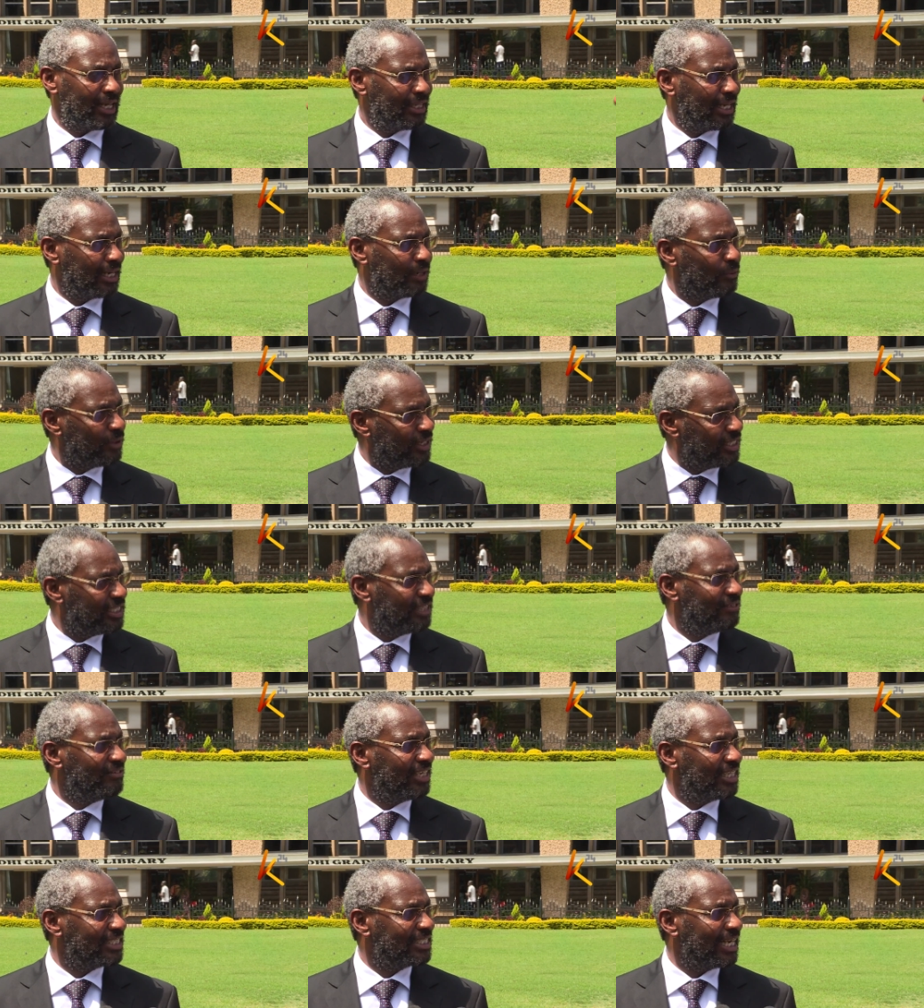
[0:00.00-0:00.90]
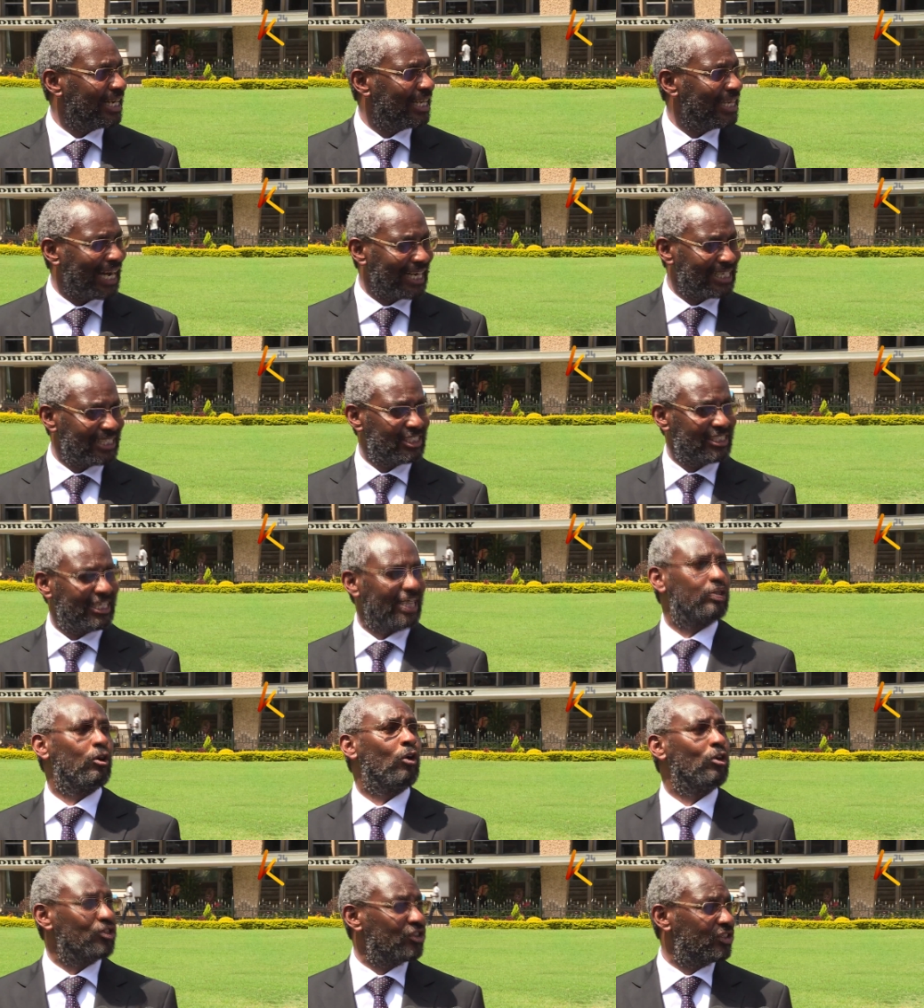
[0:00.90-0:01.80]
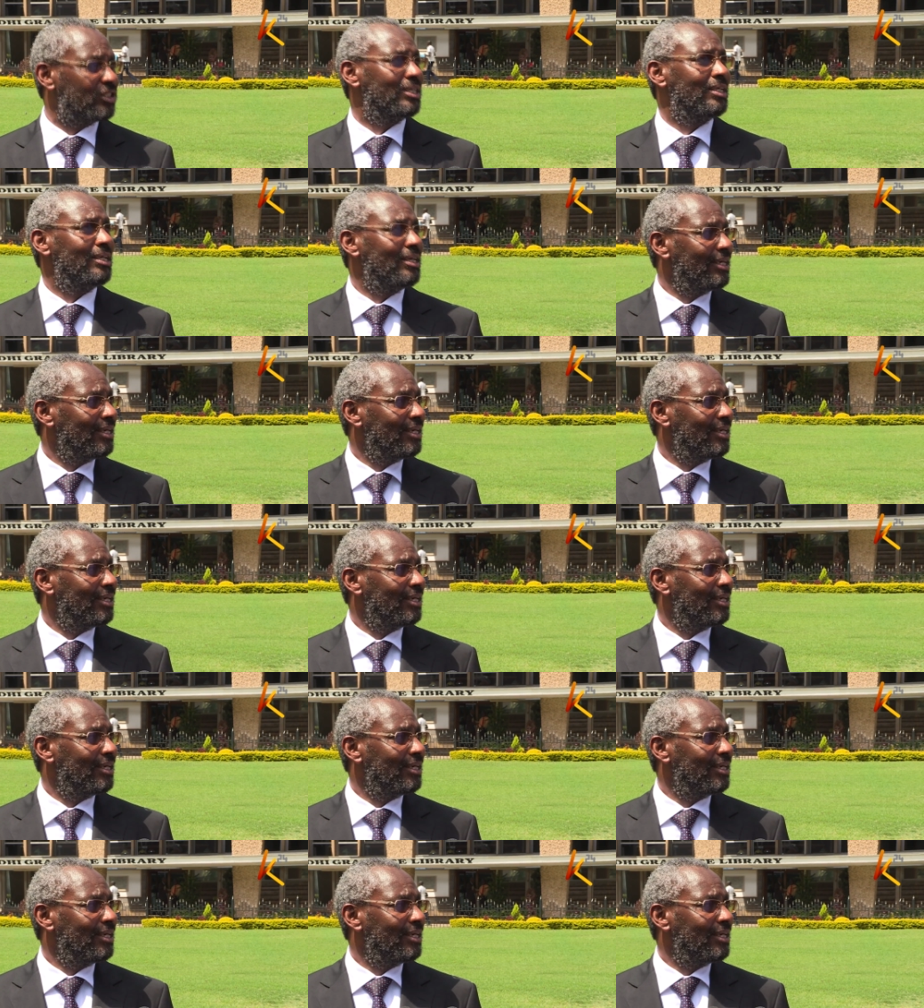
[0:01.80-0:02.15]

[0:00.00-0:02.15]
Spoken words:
that we received yesterday, that settles